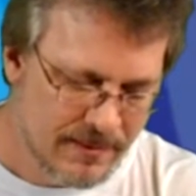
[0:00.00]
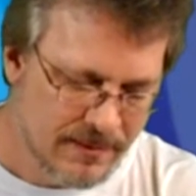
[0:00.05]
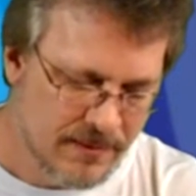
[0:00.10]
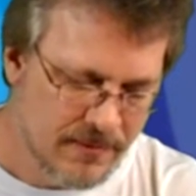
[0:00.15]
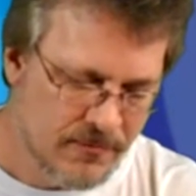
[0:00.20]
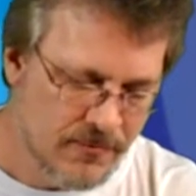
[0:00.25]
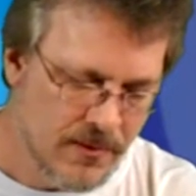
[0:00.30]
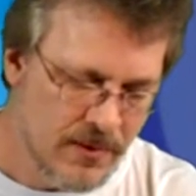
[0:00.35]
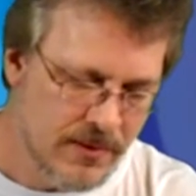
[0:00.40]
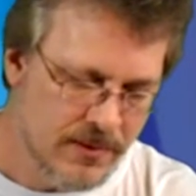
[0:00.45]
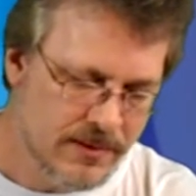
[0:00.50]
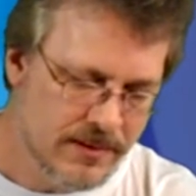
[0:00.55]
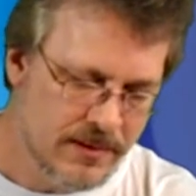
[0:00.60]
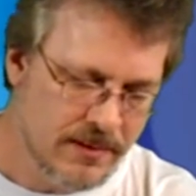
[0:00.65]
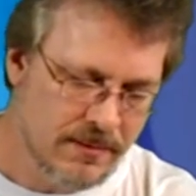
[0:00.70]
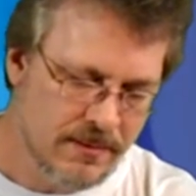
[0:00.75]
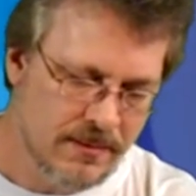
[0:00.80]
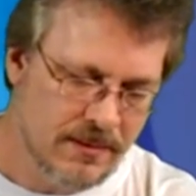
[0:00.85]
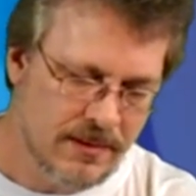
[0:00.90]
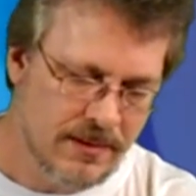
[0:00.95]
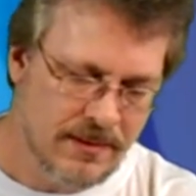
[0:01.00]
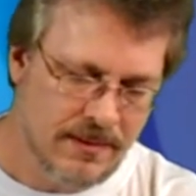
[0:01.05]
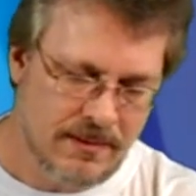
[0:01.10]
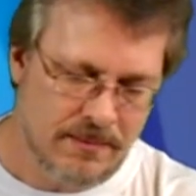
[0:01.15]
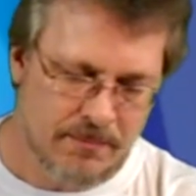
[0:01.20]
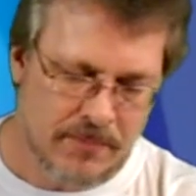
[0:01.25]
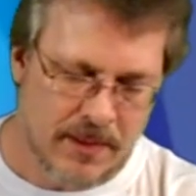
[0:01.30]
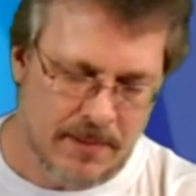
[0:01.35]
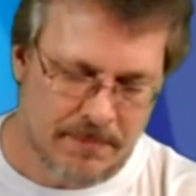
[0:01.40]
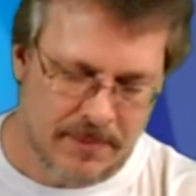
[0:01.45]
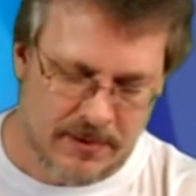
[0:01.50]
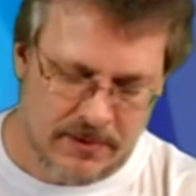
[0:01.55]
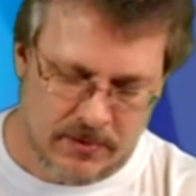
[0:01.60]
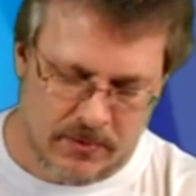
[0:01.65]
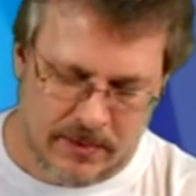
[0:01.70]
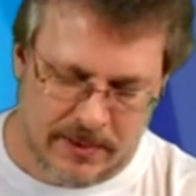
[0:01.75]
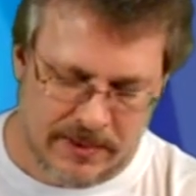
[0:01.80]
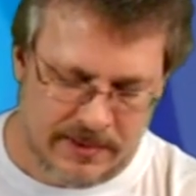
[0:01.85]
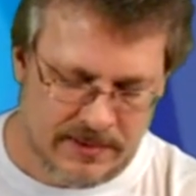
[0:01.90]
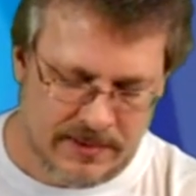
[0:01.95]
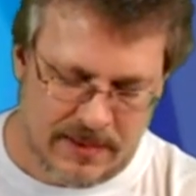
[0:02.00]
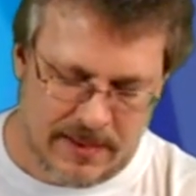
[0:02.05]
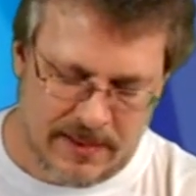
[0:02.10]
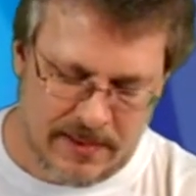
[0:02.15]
the folks at uh, Puppy Tweets.